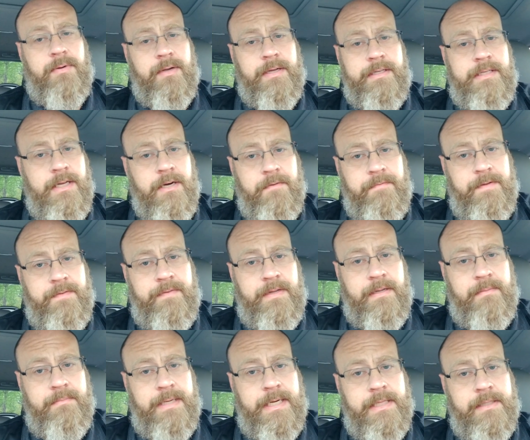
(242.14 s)
or 15
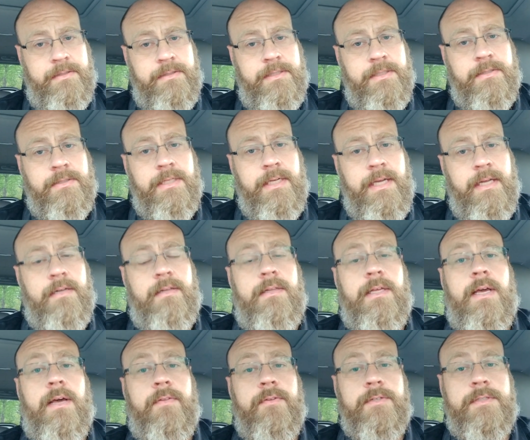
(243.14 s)
minutes just to get to the other
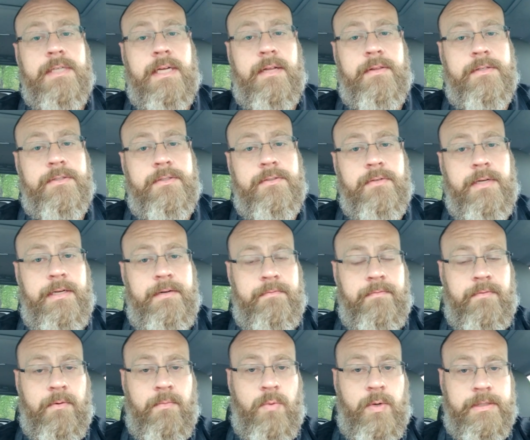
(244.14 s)
side of the street from
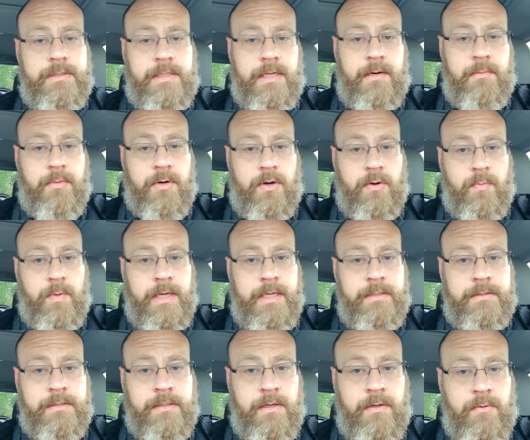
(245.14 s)
one side of Broadway.
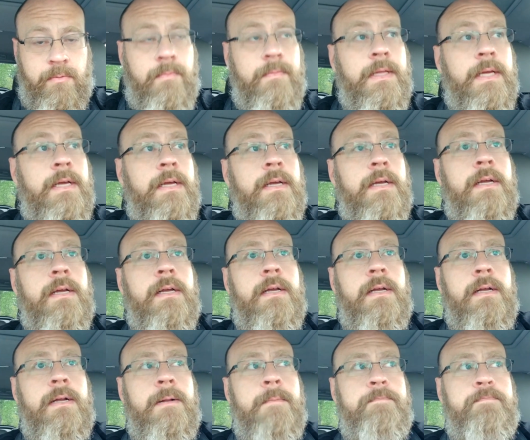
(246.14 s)
So
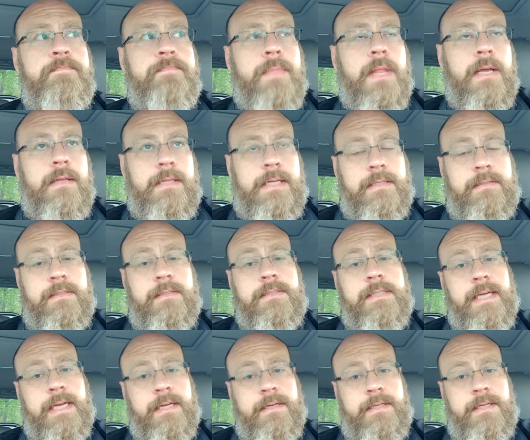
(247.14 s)
that's the second
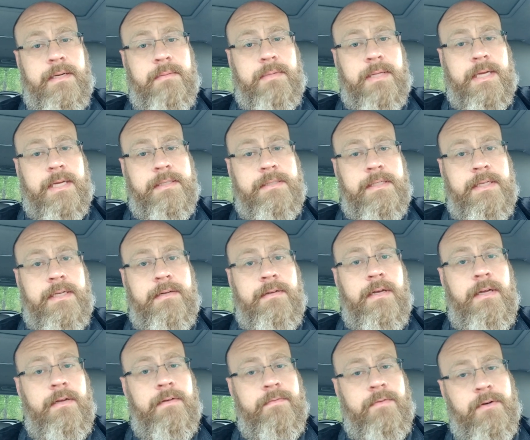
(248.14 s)
tip. Like I said,
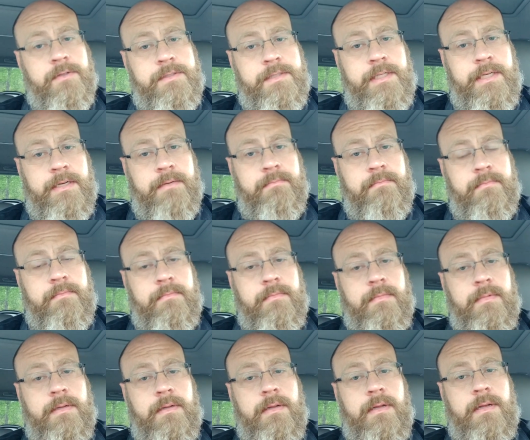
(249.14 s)
first tip,
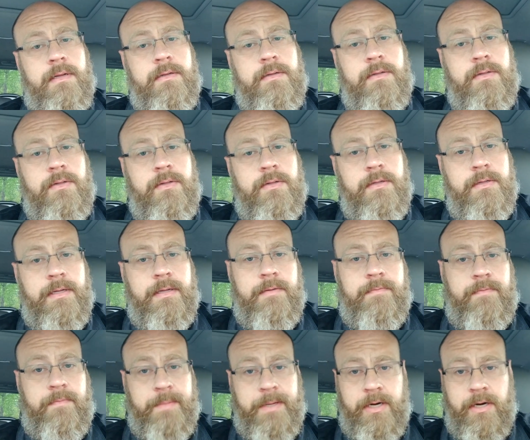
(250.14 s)

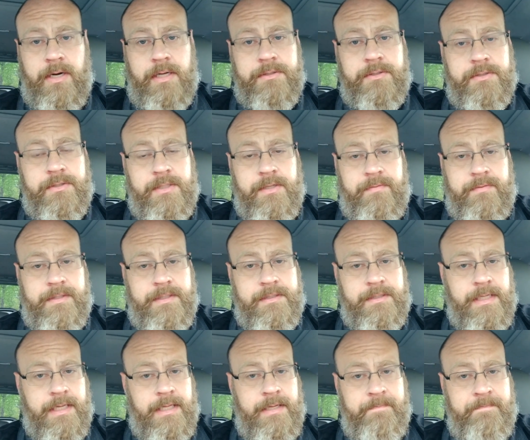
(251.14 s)
familiarize yourself with the city.
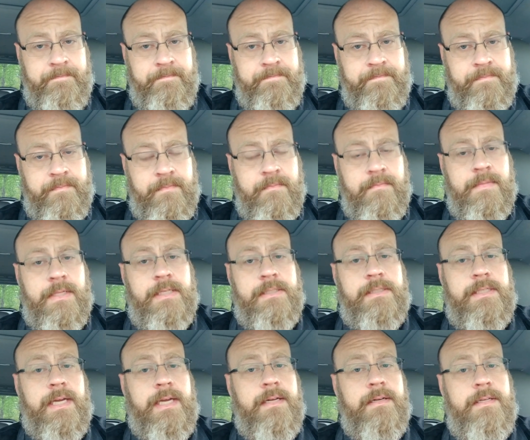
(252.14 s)
Second
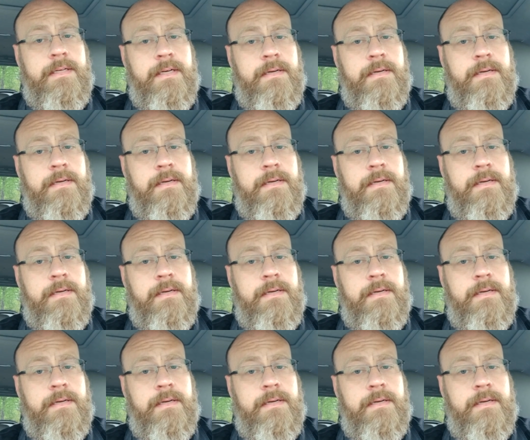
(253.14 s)
tip,